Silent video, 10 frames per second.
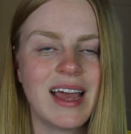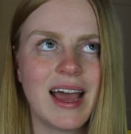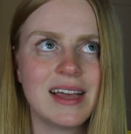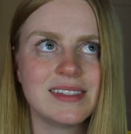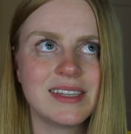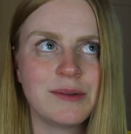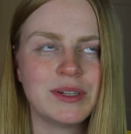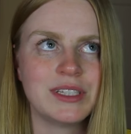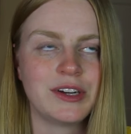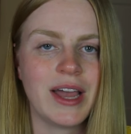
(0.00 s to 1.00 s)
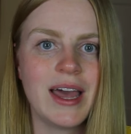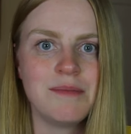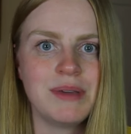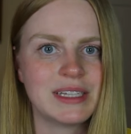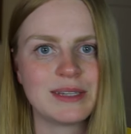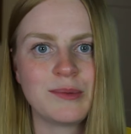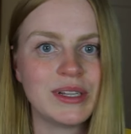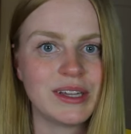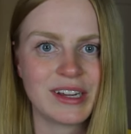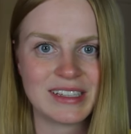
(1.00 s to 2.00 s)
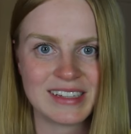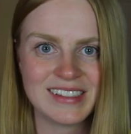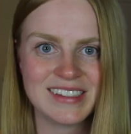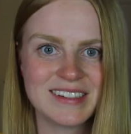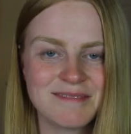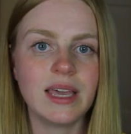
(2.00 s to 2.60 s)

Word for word: as it was in your head because it will not exist.